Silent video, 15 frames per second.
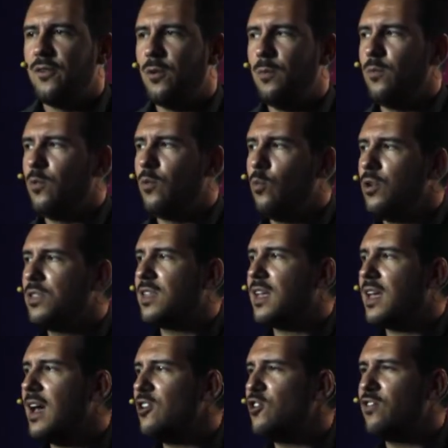from
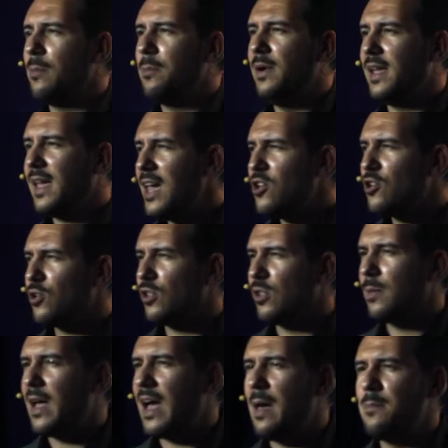what kind of
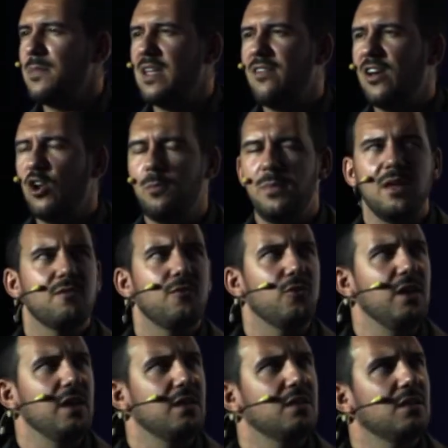application I'm developing
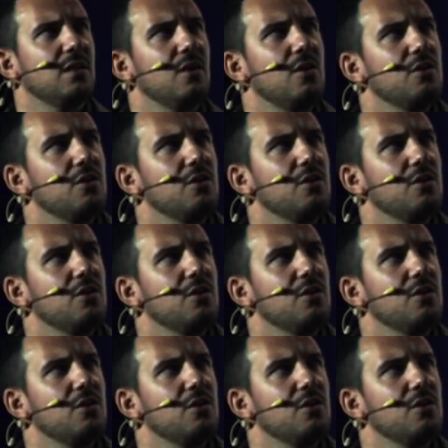for it.